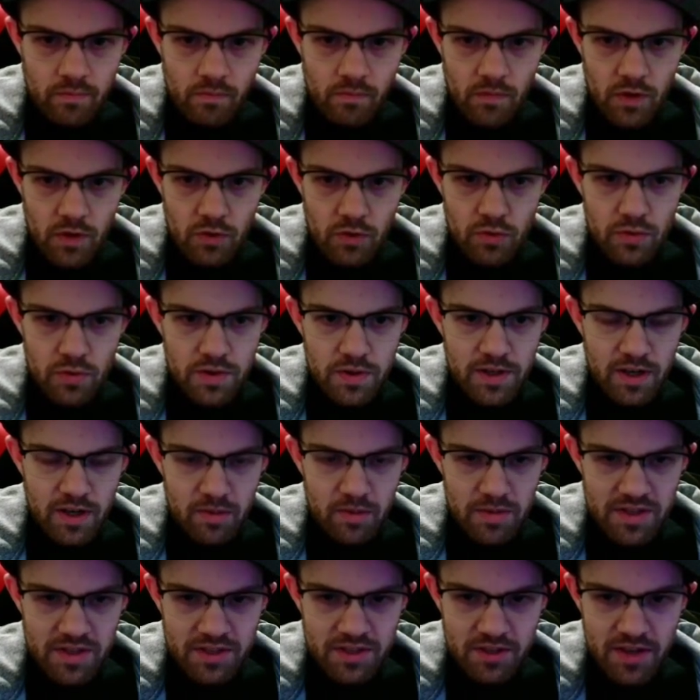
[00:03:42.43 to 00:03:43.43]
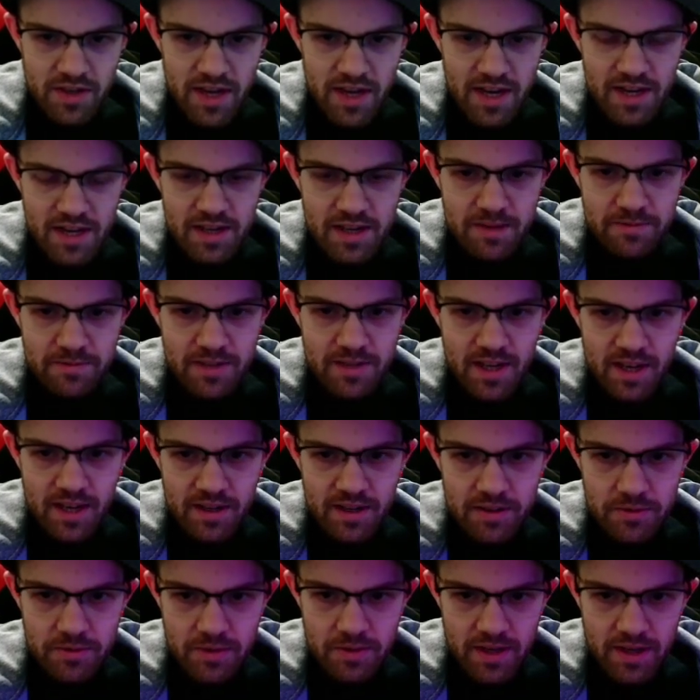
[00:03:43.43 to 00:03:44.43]
Ooh, and they're a Mr. Negative
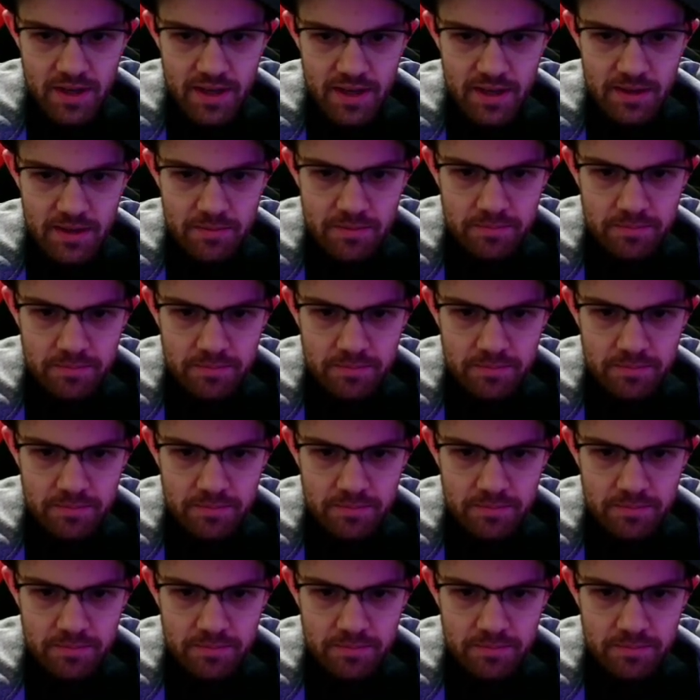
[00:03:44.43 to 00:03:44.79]
deck, okay.